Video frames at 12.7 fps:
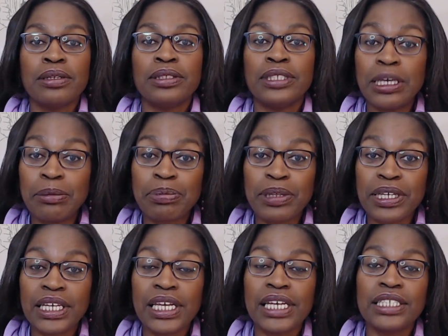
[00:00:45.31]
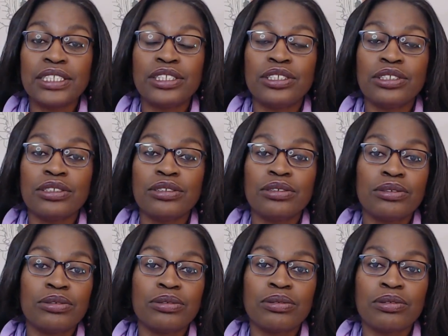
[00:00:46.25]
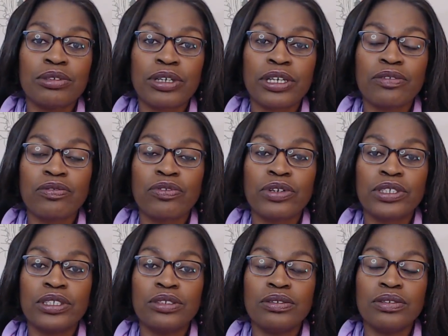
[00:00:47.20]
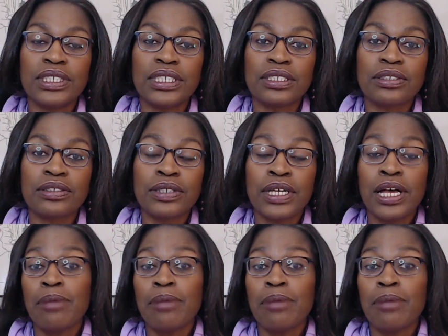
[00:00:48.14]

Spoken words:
deeply into looking for a new deal.